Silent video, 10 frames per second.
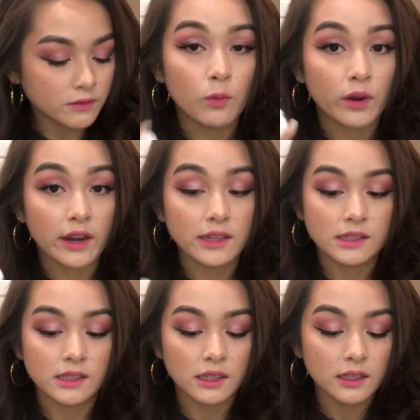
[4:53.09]
Whereas
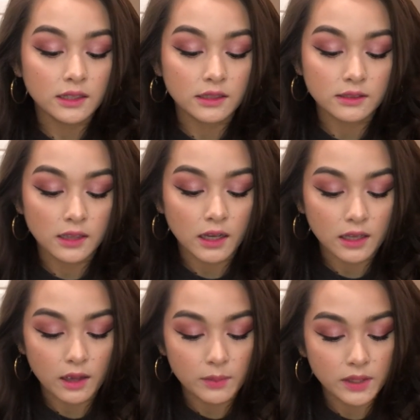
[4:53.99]
these,
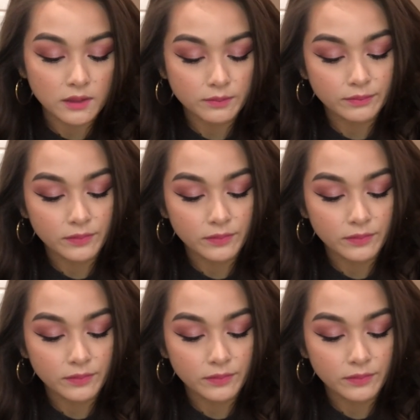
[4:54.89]
I mean,